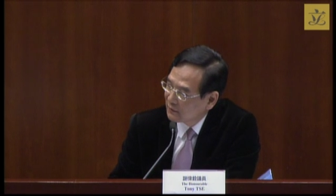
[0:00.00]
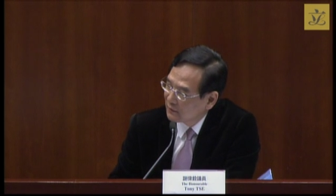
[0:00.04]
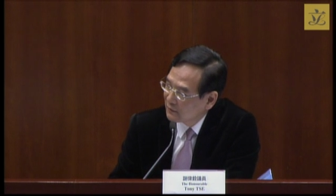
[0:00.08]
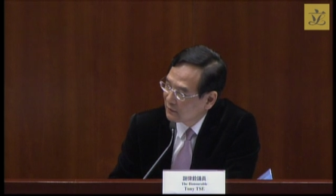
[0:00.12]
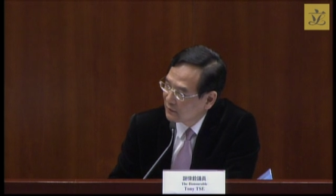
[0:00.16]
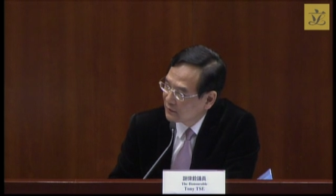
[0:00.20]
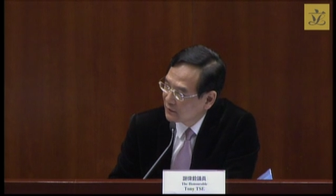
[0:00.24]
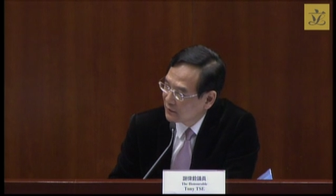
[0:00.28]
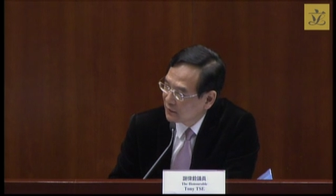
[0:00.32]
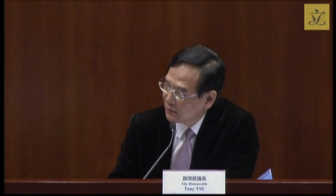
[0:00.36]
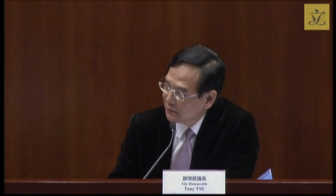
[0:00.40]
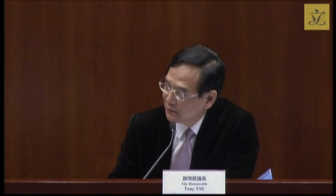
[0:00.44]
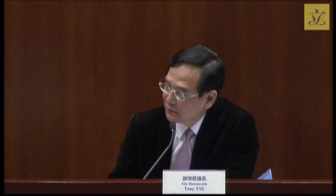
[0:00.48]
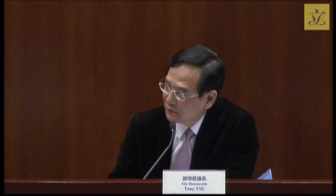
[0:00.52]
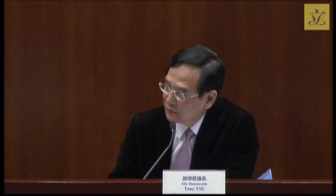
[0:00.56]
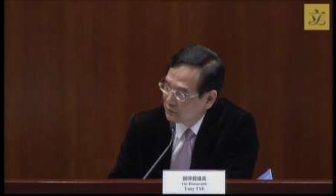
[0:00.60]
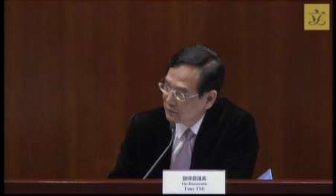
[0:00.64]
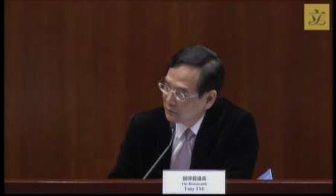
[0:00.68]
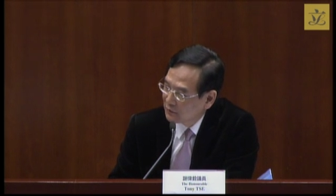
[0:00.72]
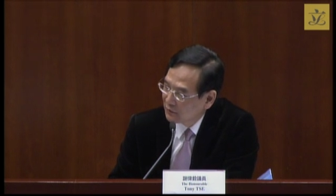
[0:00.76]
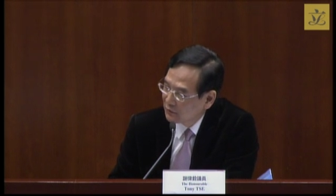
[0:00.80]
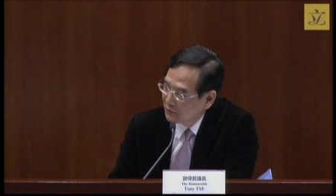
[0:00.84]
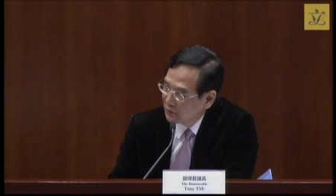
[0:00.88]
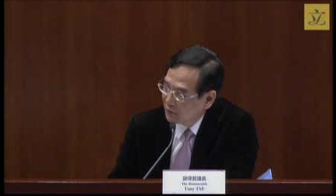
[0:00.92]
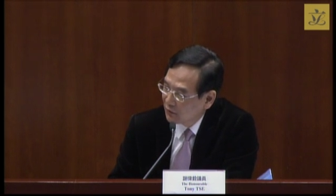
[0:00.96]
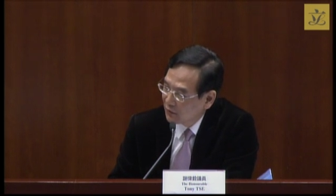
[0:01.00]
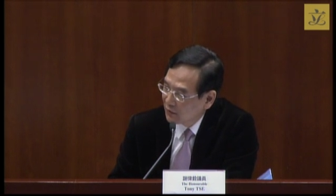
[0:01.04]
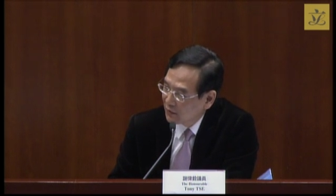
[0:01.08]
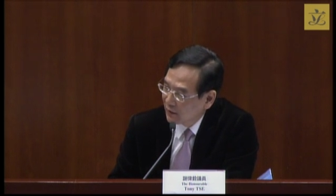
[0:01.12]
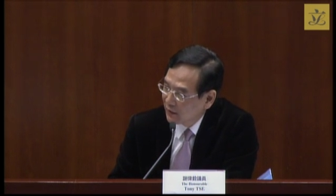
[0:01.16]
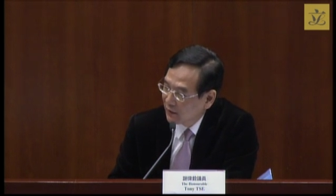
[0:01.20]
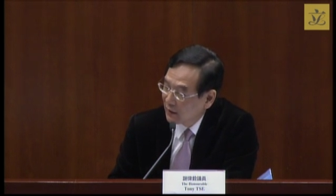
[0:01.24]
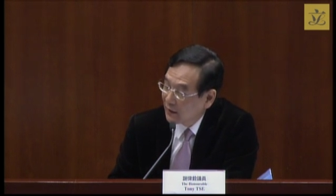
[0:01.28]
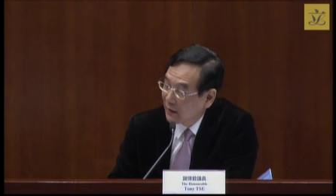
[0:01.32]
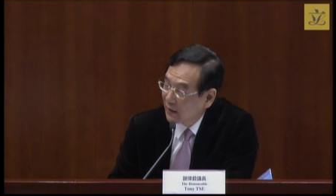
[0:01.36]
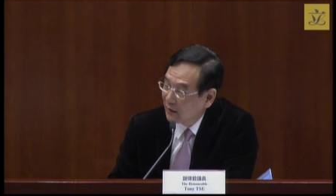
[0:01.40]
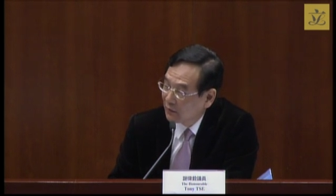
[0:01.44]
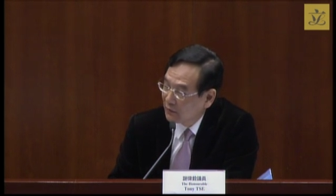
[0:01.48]
So could you
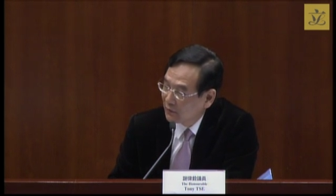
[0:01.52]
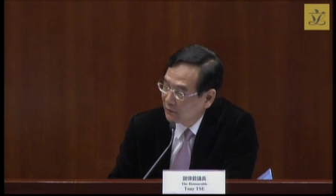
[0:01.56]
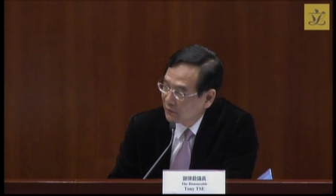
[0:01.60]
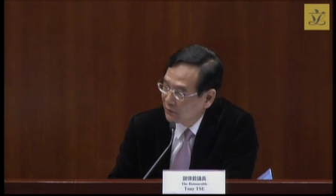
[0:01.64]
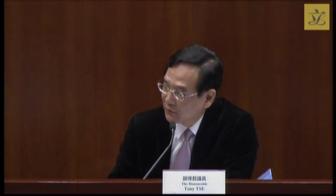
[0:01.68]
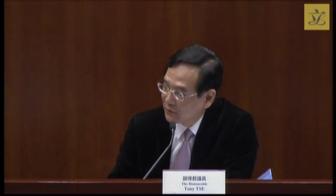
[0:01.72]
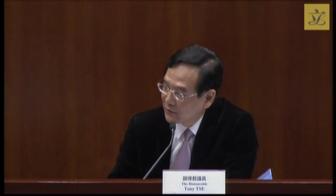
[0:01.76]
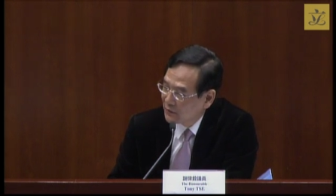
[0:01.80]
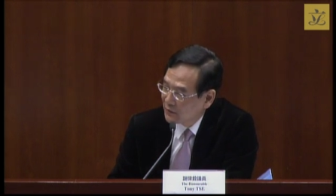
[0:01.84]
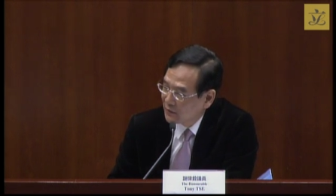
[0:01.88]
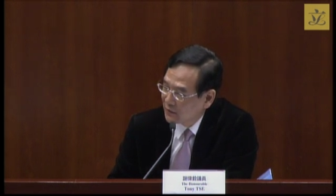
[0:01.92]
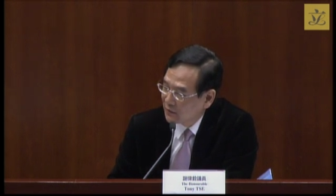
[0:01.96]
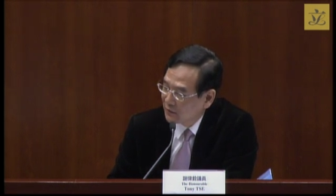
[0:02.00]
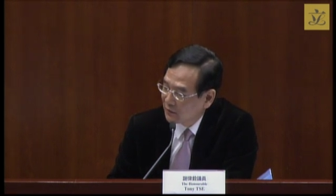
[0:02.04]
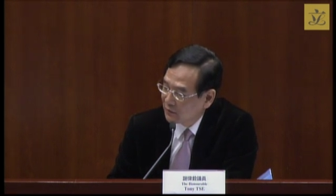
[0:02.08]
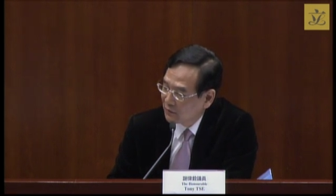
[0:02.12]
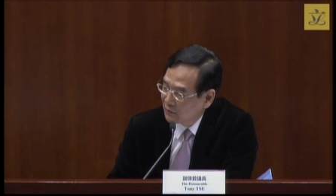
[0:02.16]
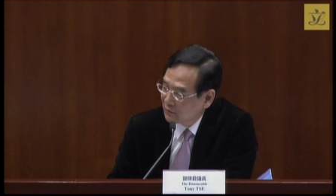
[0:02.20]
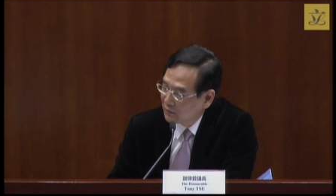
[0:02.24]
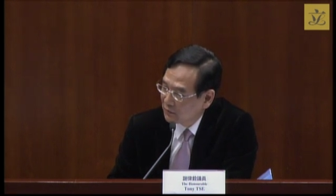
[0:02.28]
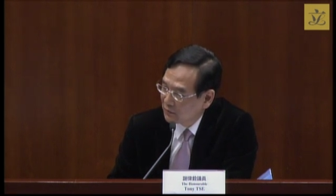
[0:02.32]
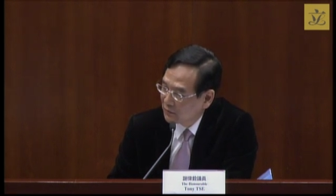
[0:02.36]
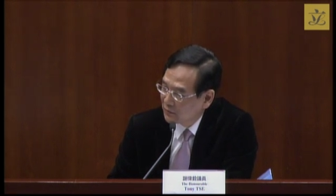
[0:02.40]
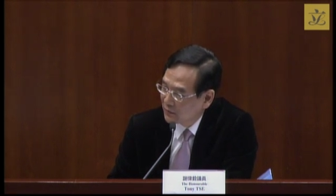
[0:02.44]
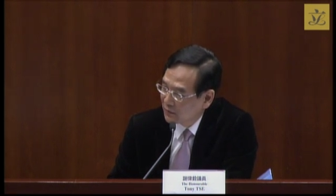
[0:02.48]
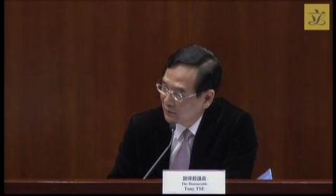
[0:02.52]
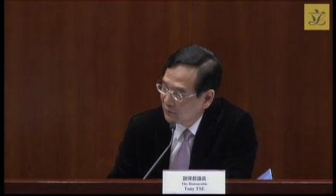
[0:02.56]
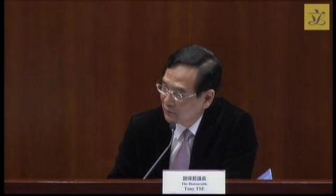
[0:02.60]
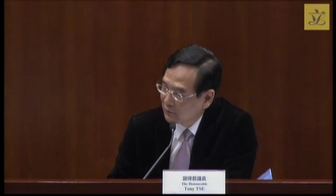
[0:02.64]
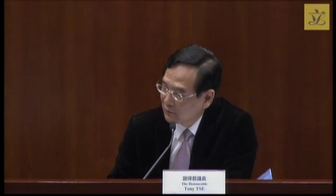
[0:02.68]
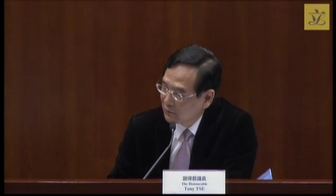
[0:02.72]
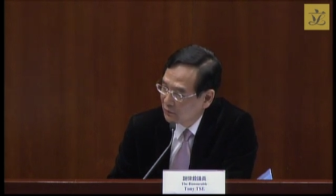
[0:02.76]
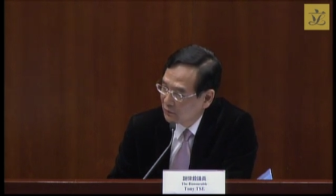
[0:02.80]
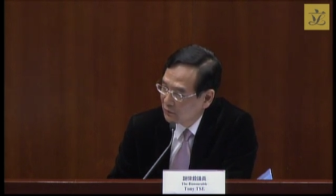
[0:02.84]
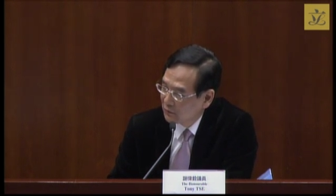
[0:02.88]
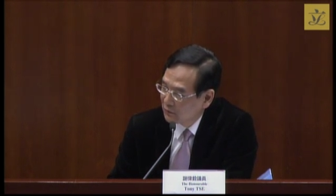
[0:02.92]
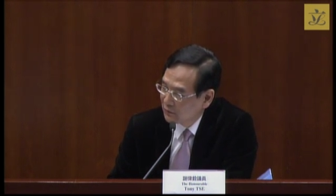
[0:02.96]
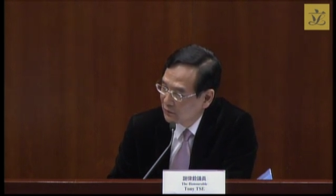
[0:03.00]
please help us
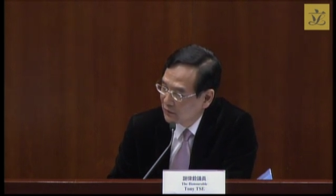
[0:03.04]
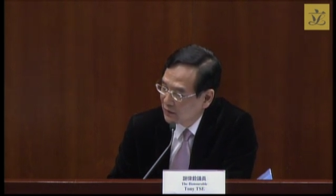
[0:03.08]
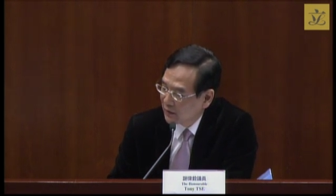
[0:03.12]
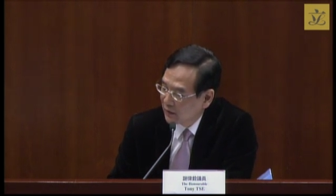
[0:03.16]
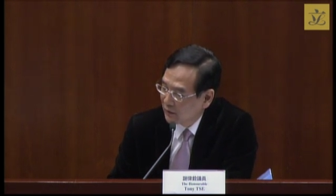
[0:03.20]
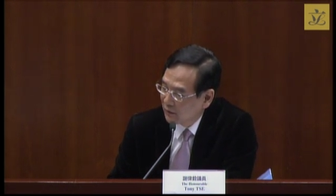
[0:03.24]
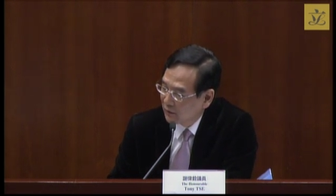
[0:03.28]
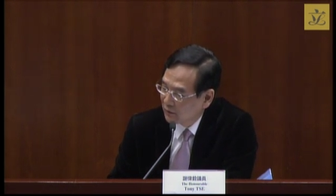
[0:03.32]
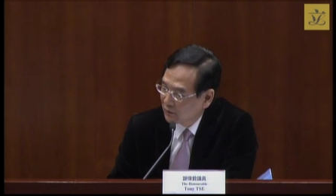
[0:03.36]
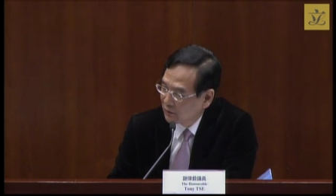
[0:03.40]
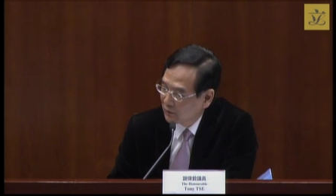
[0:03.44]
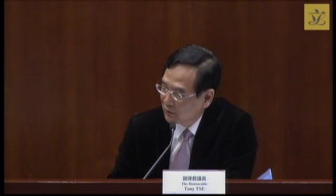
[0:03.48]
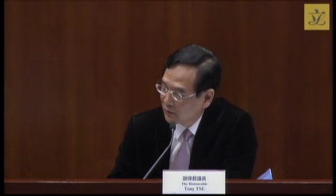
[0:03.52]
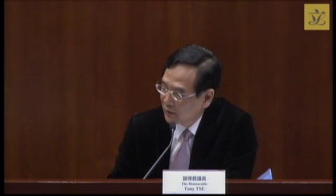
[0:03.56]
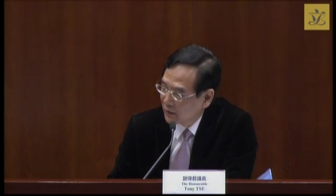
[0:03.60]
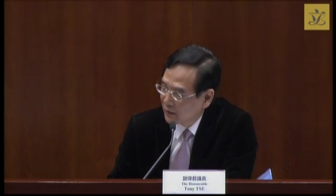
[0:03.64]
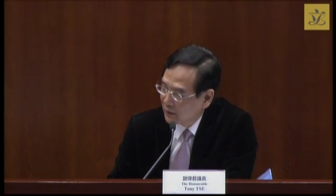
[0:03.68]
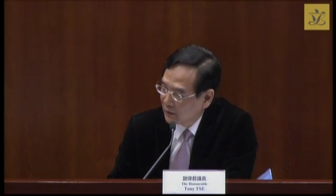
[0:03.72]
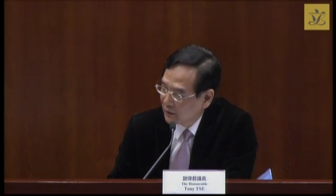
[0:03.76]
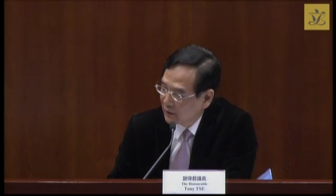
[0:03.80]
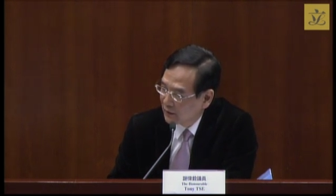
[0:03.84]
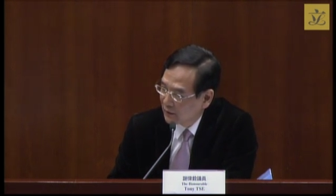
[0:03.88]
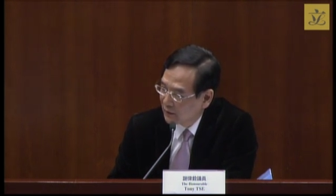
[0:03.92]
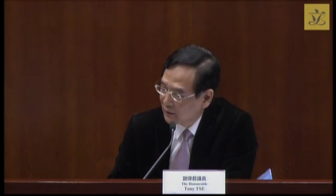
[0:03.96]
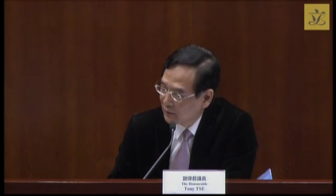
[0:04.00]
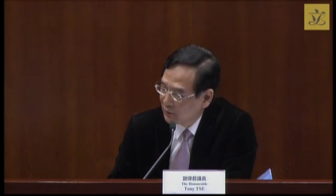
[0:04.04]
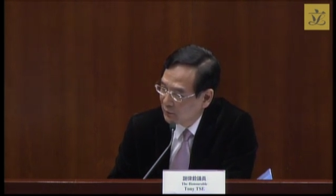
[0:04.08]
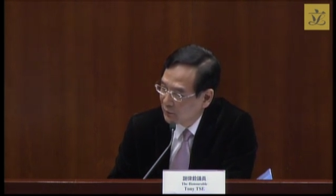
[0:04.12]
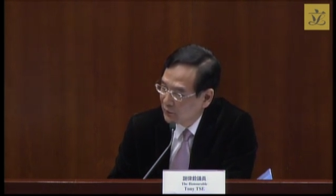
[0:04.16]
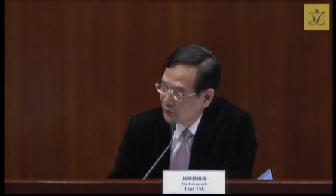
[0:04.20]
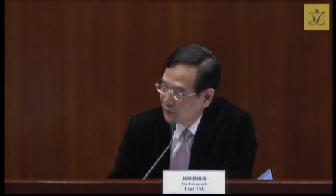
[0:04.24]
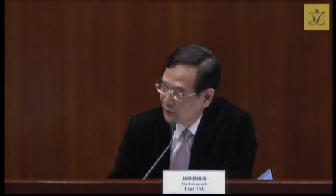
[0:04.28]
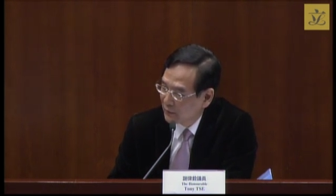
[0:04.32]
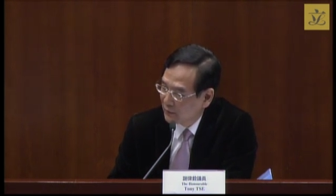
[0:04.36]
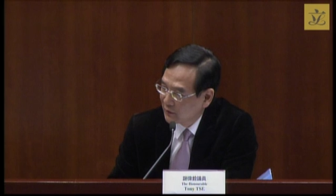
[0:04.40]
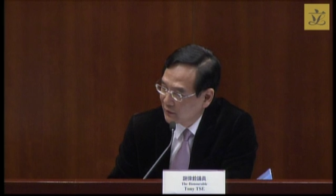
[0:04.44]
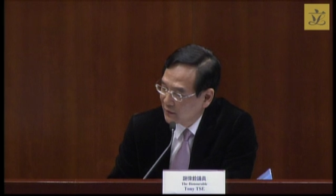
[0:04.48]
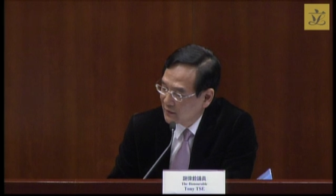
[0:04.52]
understand what is the difference between
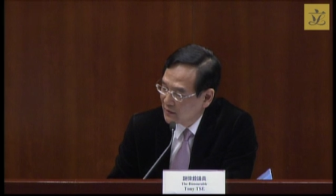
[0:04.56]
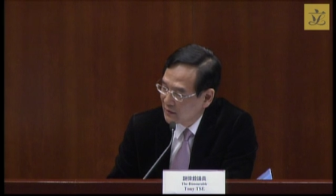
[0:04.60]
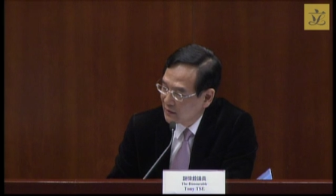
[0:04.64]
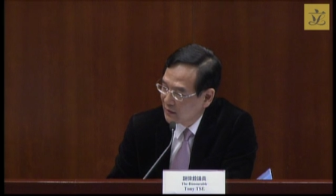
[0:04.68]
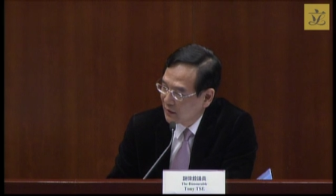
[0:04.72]
the